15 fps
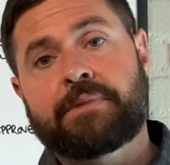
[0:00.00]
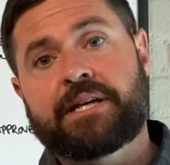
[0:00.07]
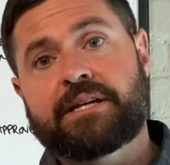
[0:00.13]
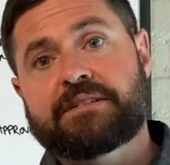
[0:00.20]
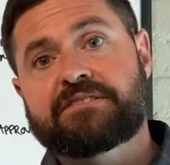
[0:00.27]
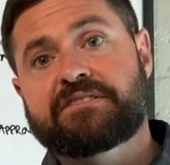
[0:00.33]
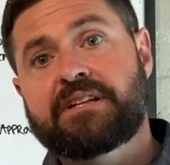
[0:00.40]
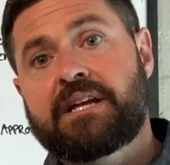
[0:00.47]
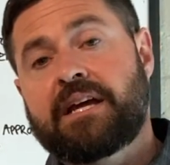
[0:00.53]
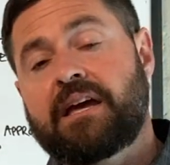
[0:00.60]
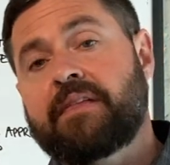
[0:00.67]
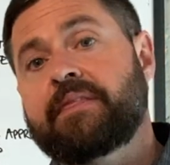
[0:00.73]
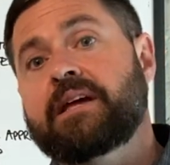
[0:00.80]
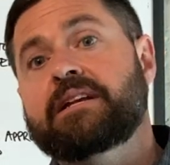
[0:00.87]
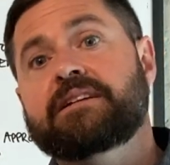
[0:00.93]
hits,
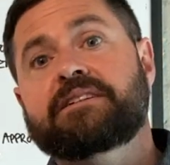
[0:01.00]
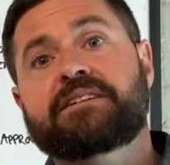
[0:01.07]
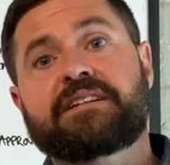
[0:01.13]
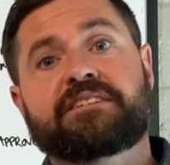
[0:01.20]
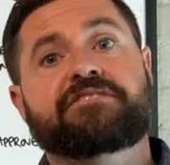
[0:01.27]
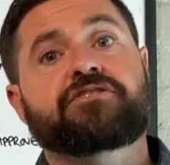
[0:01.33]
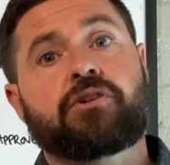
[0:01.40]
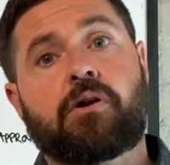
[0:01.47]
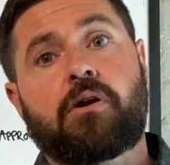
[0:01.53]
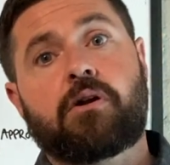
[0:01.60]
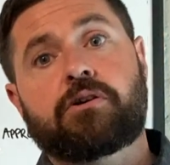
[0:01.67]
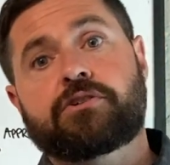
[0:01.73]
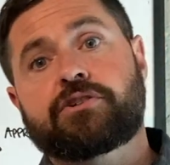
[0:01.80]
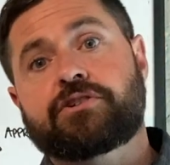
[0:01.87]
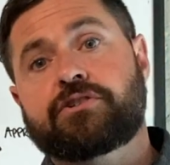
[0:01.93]
and then
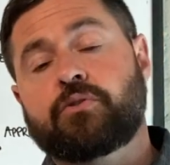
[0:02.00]
discharge